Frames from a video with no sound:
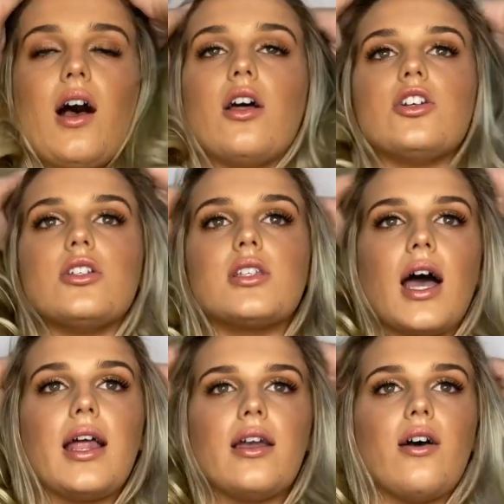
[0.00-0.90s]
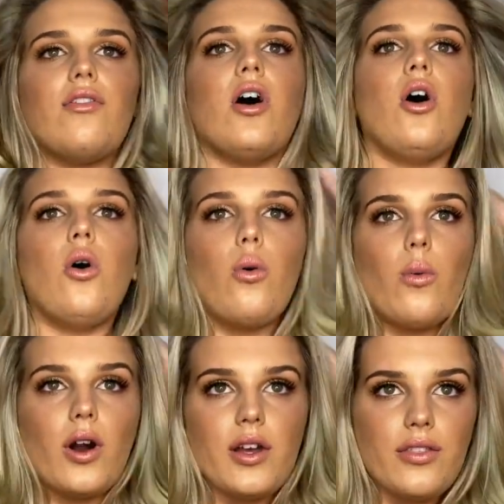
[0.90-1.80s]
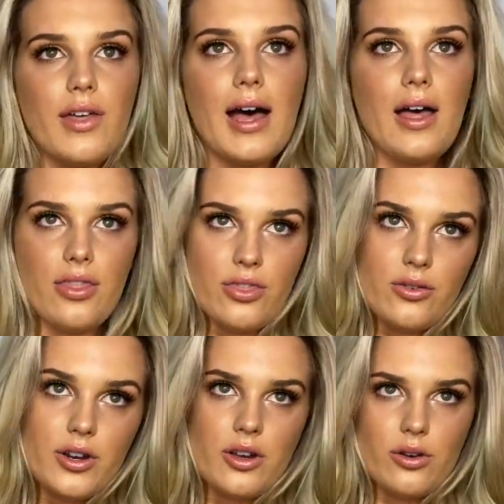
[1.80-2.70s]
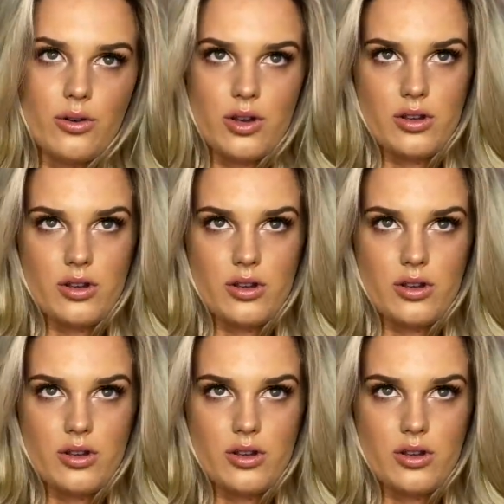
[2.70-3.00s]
I'll just kind of work that through. I